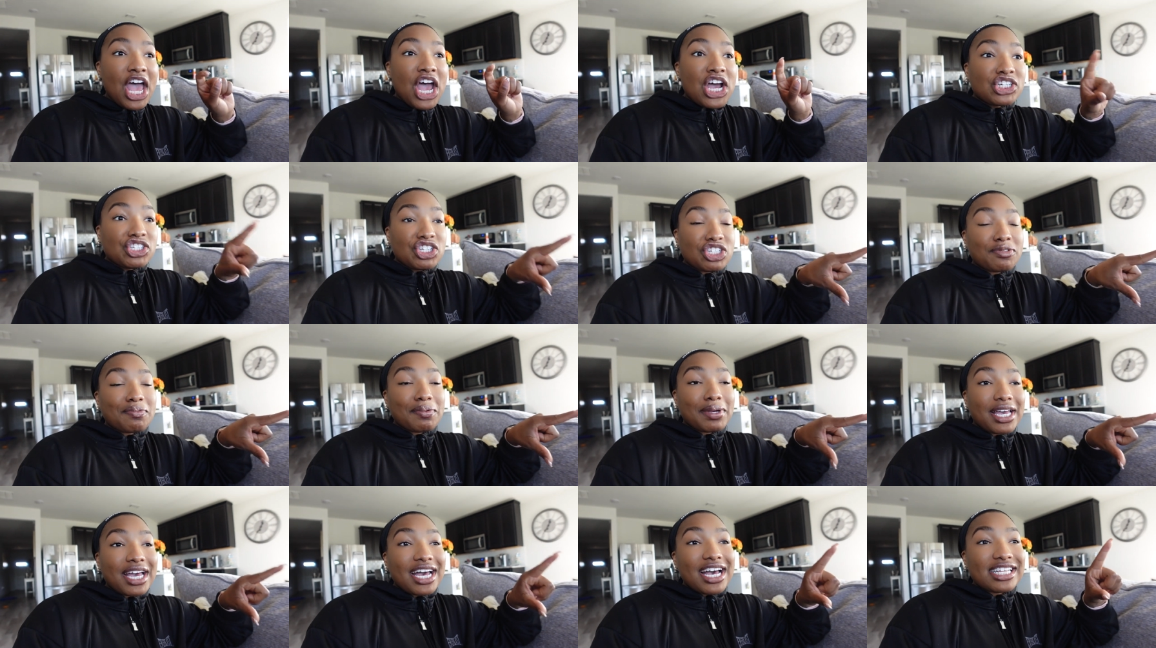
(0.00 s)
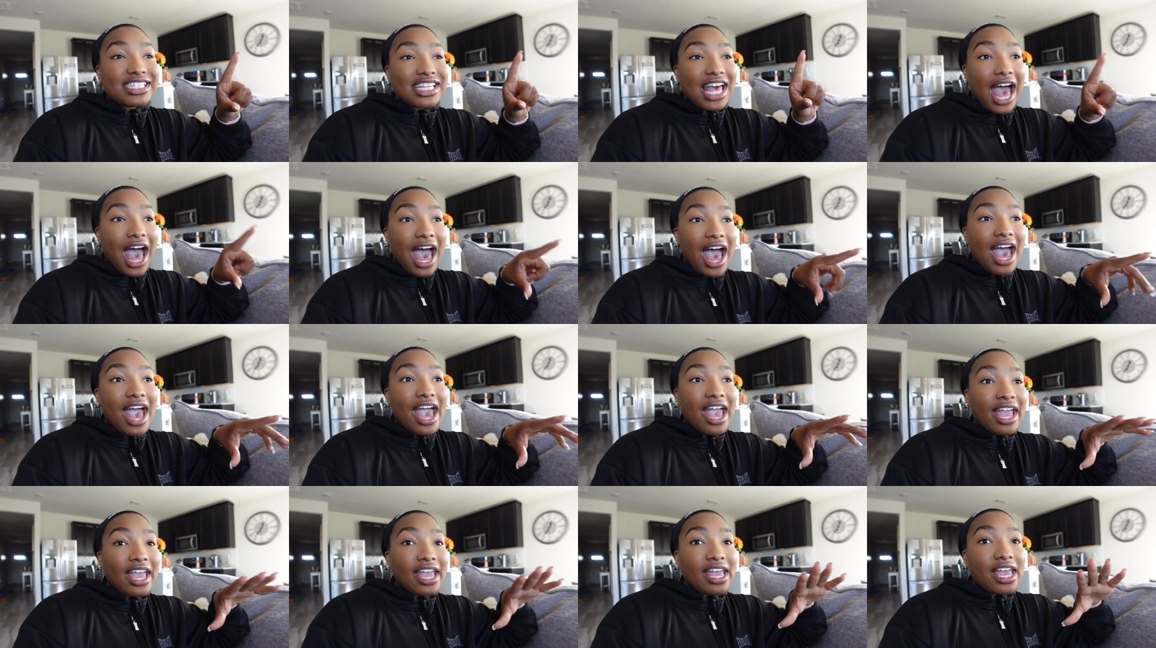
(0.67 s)
just because
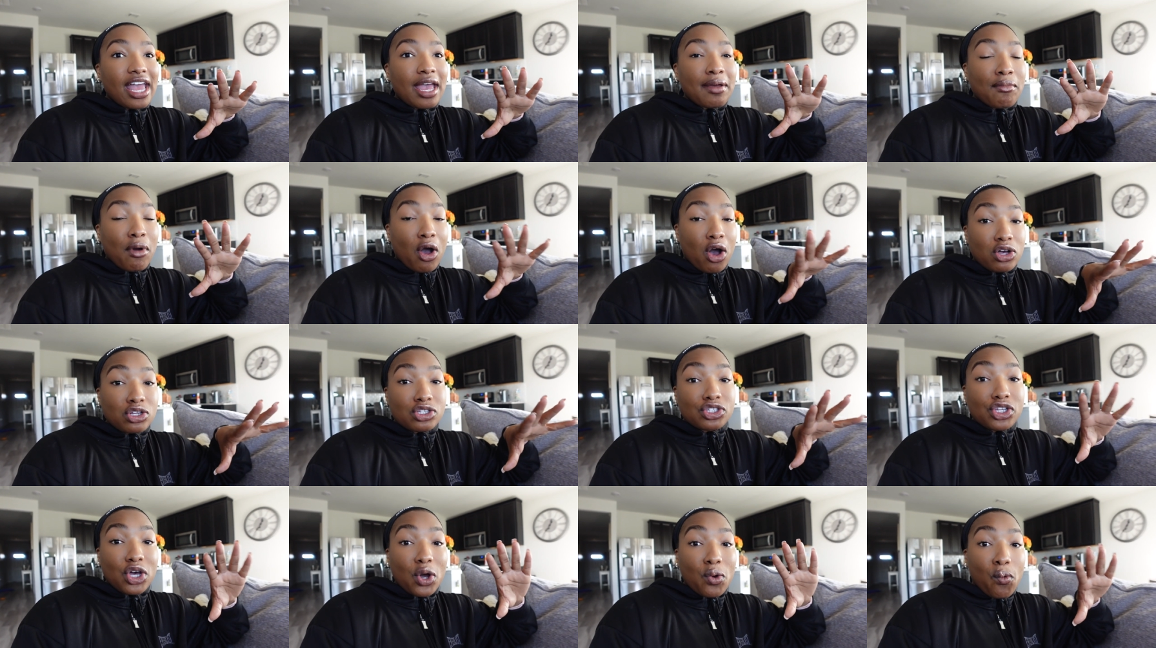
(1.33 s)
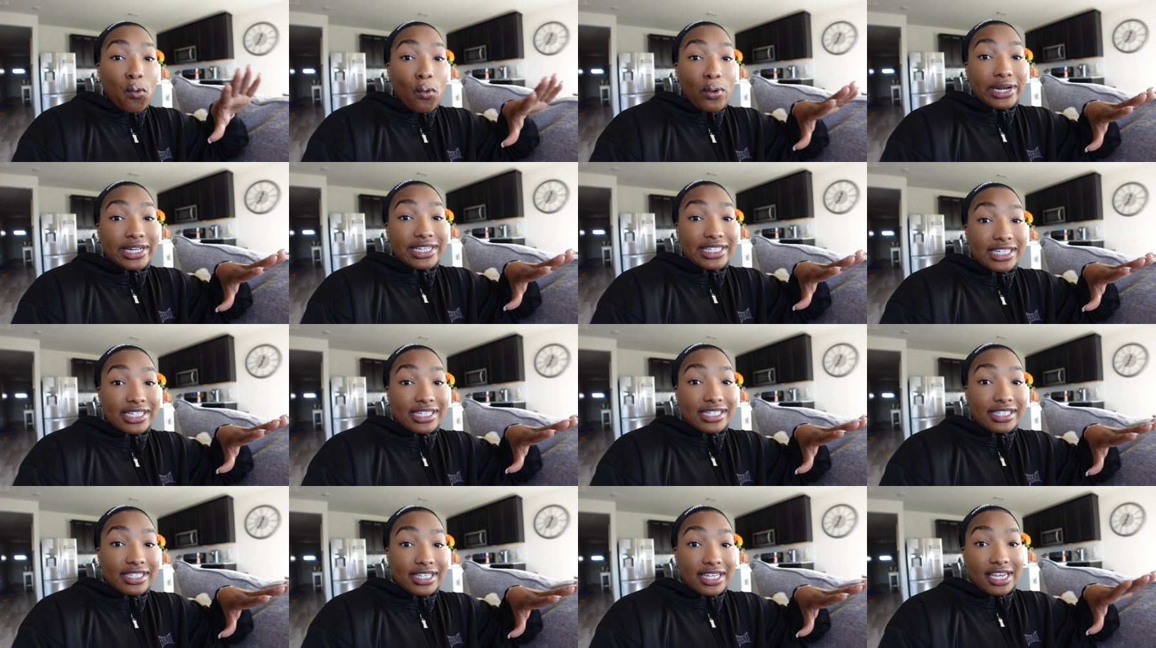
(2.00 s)
I am also wanting
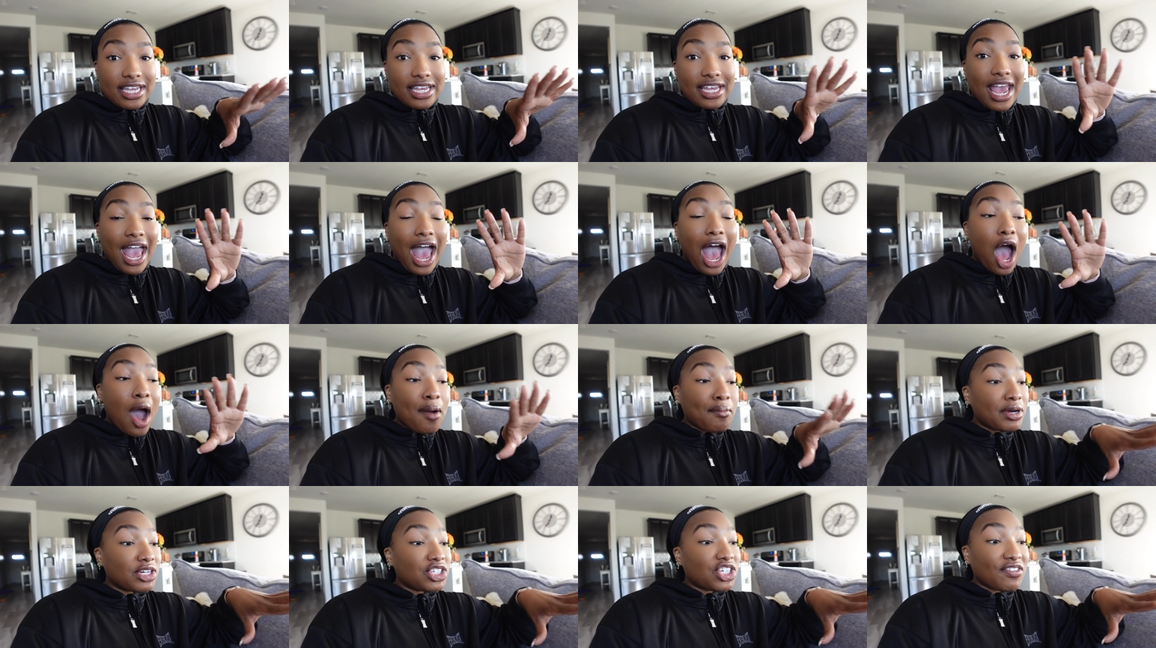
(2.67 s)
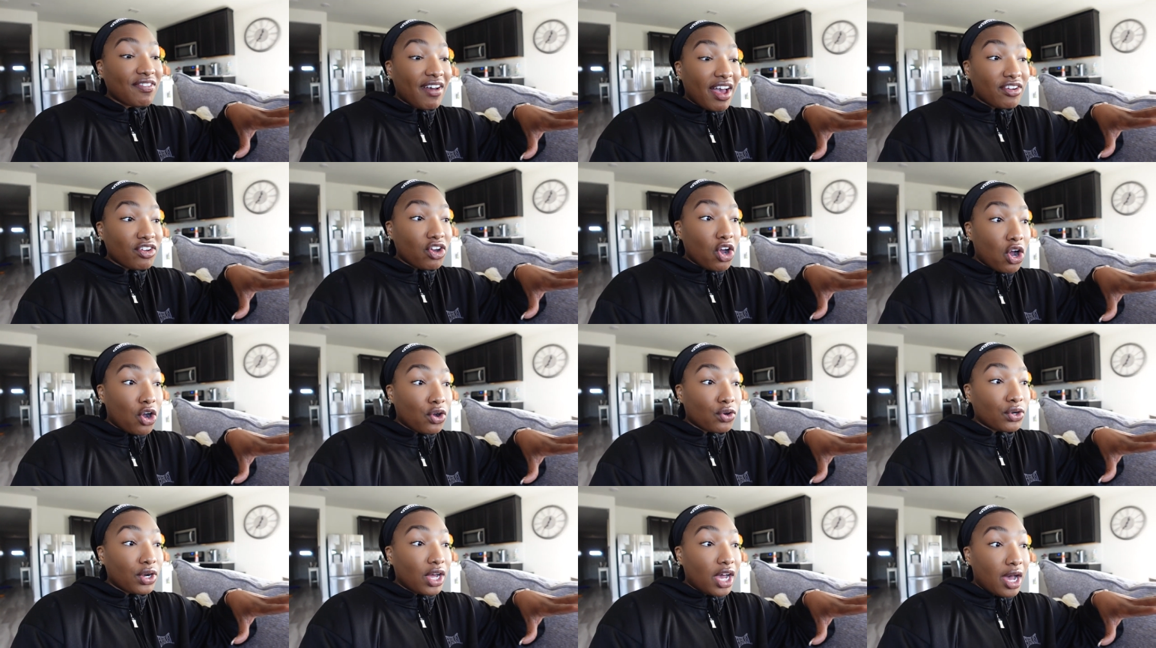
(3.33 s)
to see how much have I
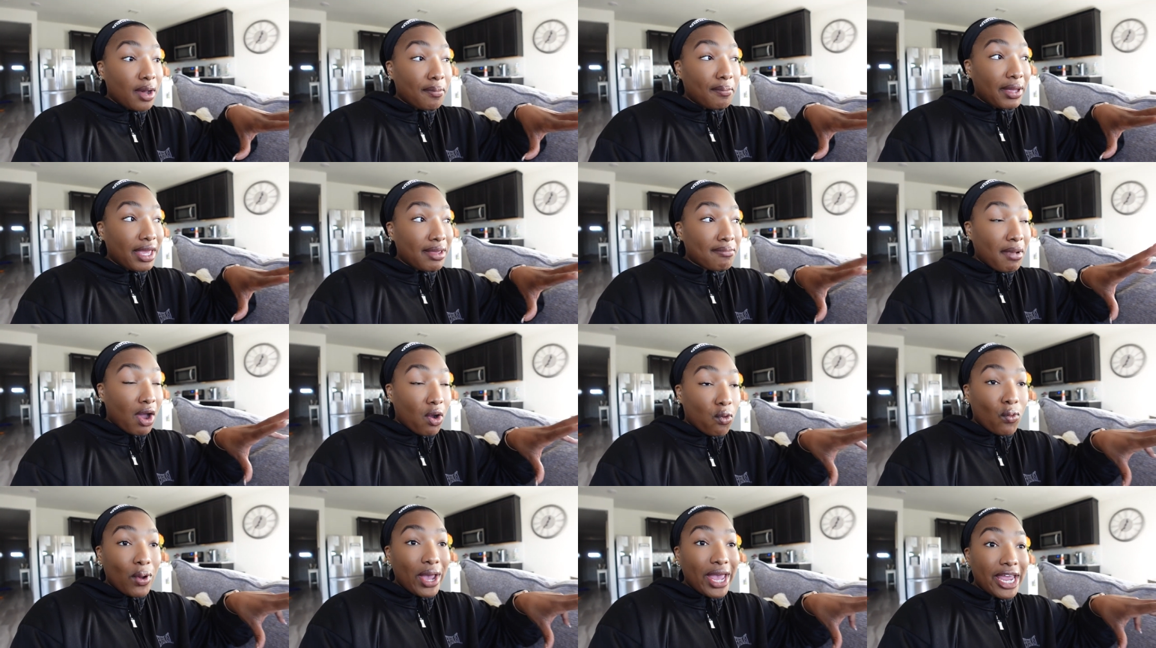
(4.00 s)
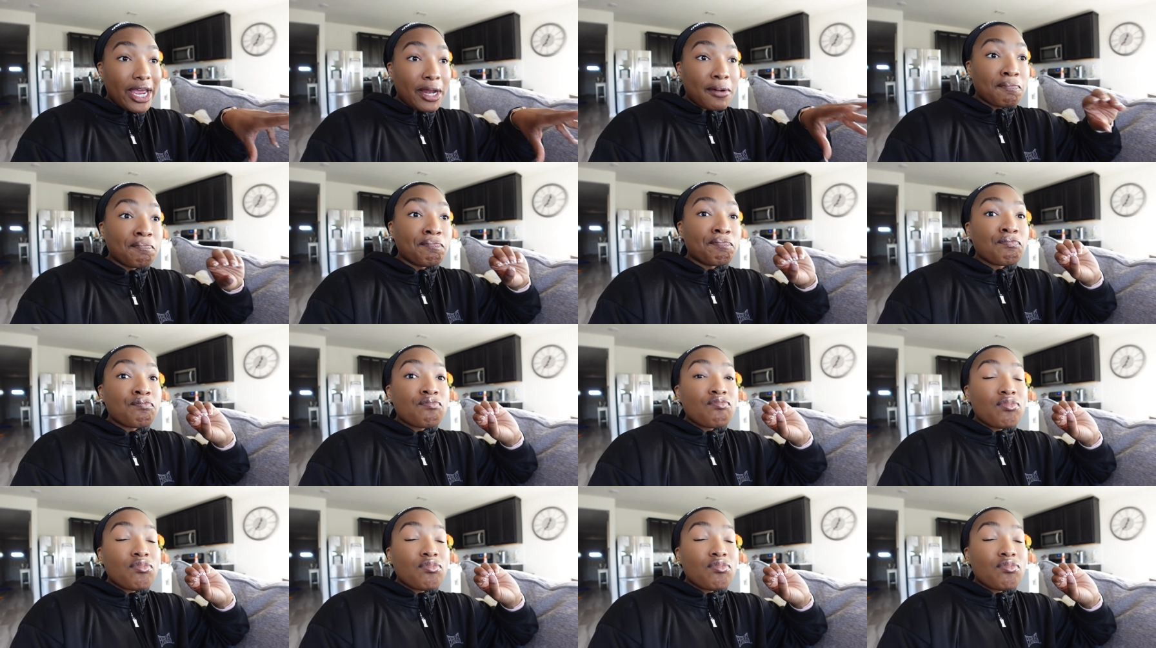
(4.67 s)
gone up in my weight,